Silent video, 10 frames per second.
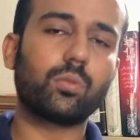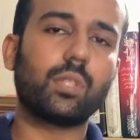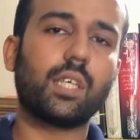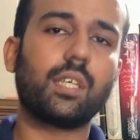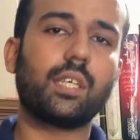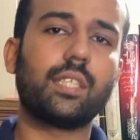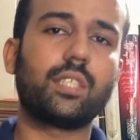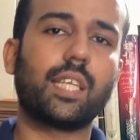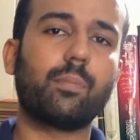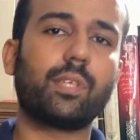to the
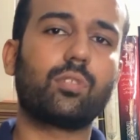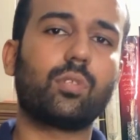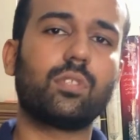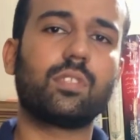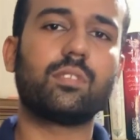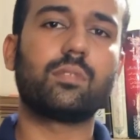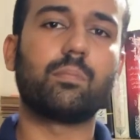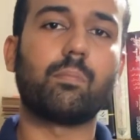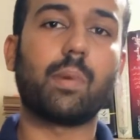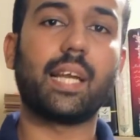angina pectoris
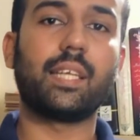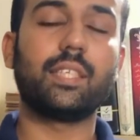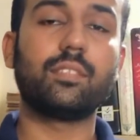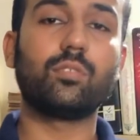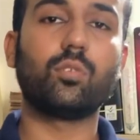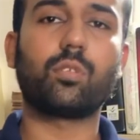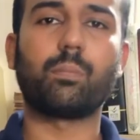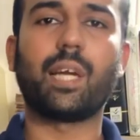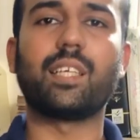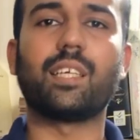is not
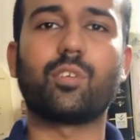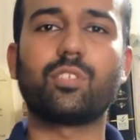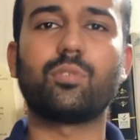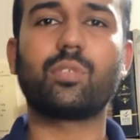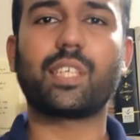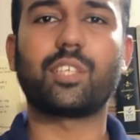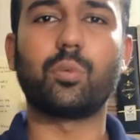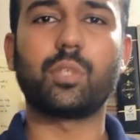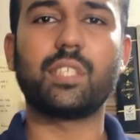milder or is not acute.